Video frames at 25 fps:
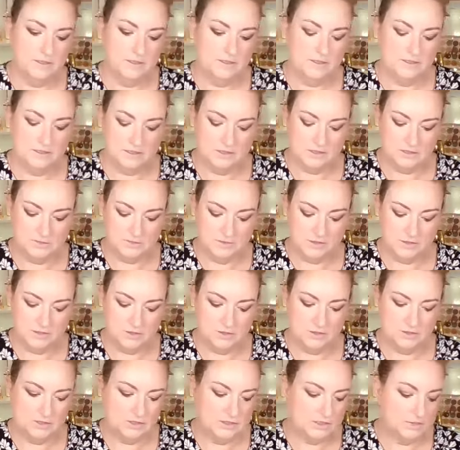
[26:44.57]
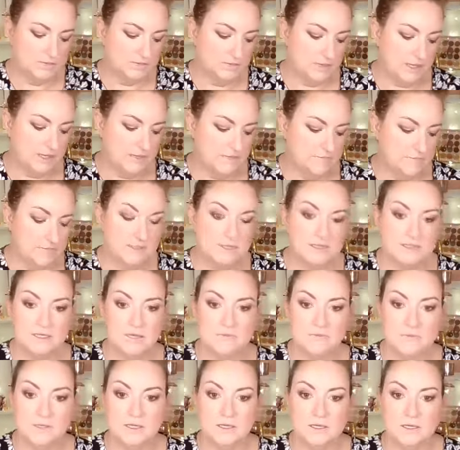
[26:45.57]
This has been used. This may have been
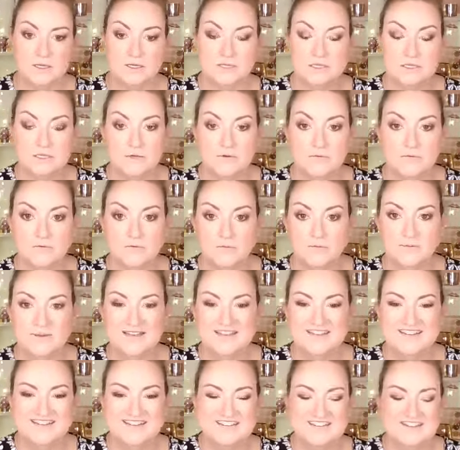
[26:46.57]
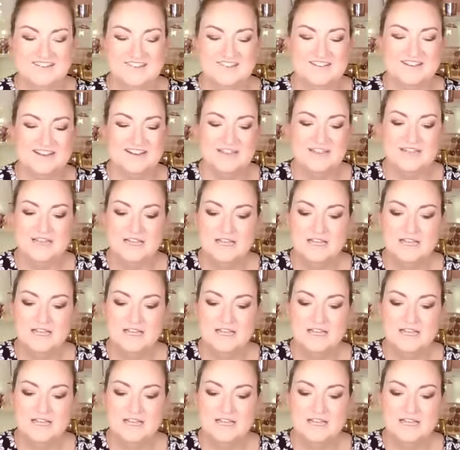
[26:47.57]
something I stole from my daughter